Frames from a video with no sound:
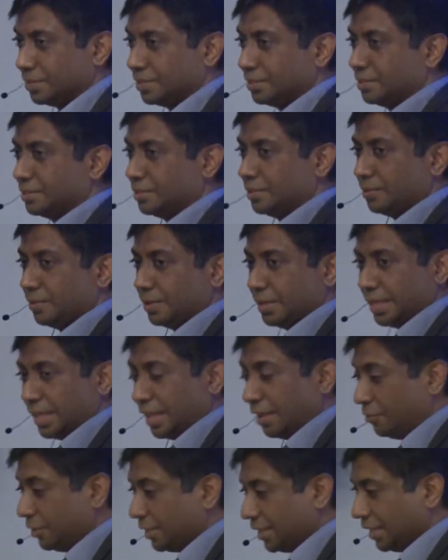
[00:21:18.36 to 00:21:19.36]
So
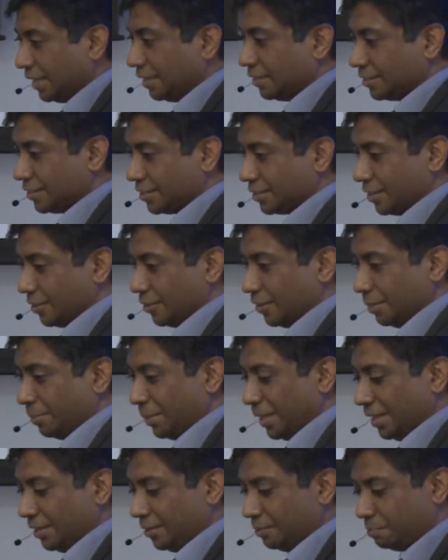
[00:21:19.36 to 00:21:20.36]
everything is slowly
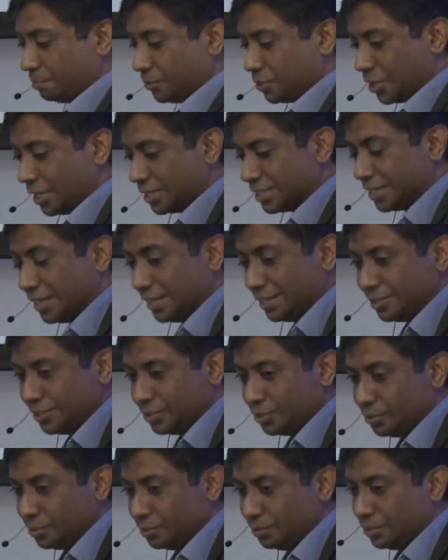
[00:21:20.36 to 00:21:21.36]
being
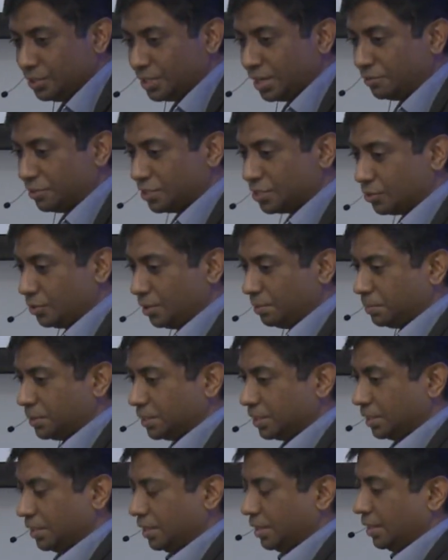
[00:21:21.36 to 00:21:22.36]
translated to
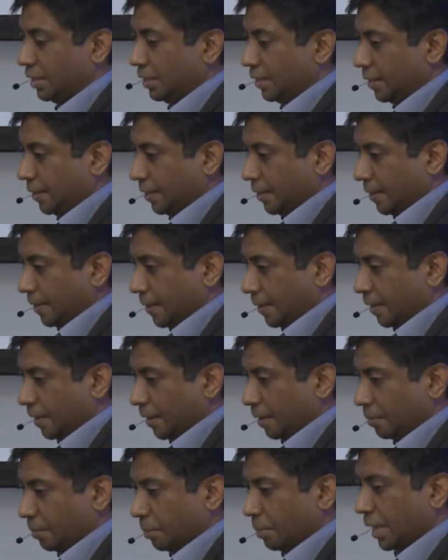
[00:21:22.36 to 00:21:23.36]
JavaScript.
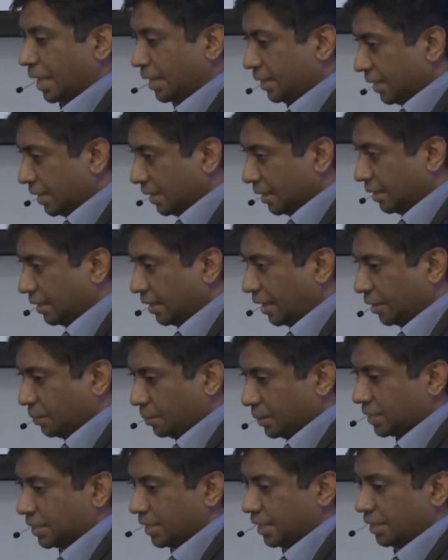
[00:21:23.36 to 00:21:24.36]
And then,
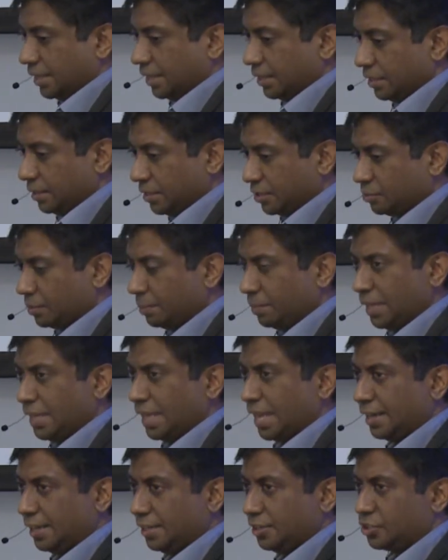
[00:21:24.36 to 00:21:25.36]
like we say, this will
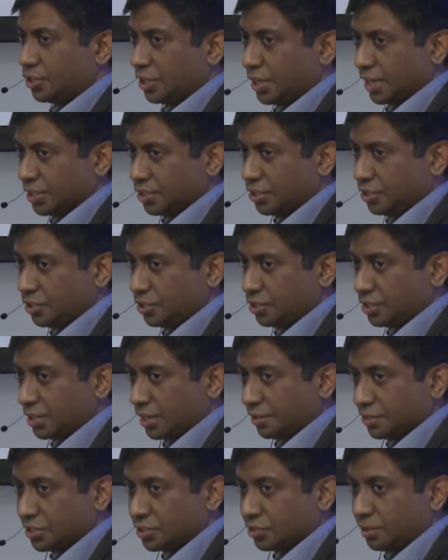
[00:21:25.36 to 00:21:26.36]
be an introduction to
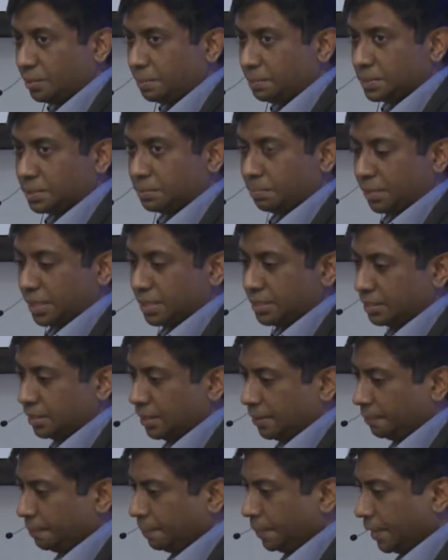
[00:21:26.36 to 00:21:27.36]
JavaScript, but
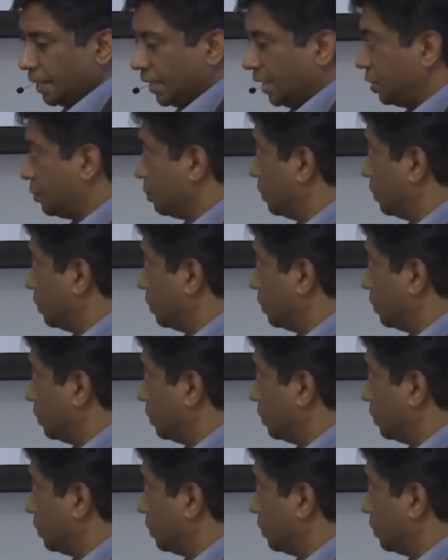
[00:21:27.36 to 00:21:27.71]
it